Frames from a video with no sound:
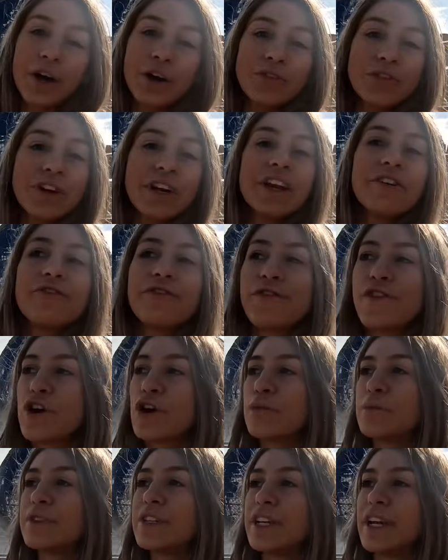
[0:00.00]
already
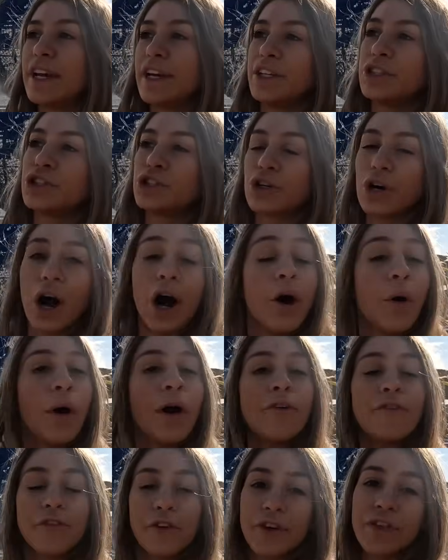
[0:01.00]
filmed an intro
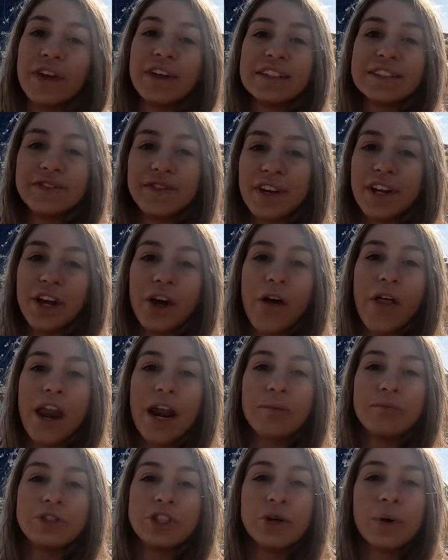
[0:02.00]
for this video that
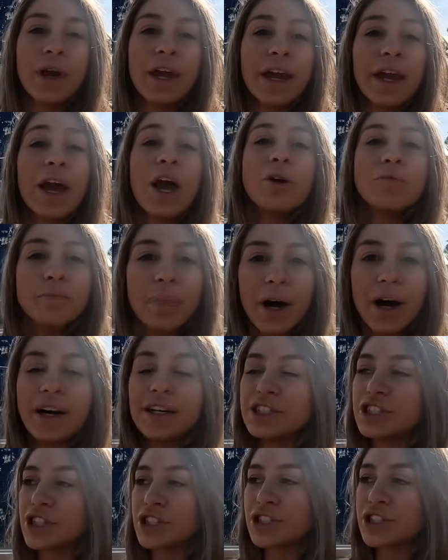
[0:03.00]
I'm doing,
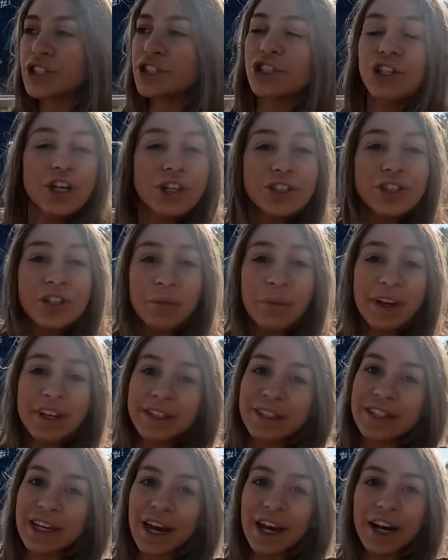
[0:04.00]
but just to share some
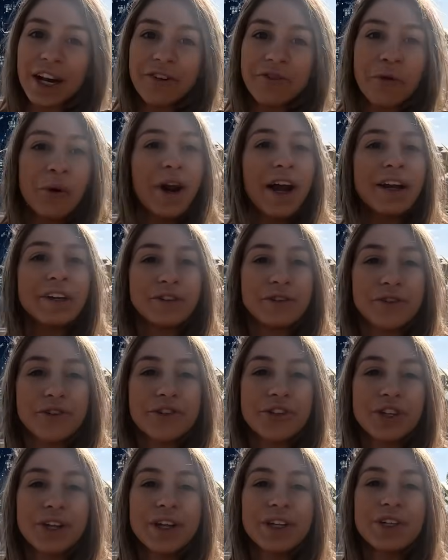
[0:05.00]
insight of what I
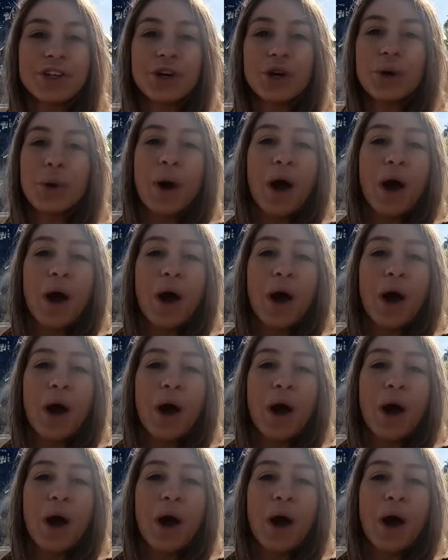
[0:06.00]
usually do,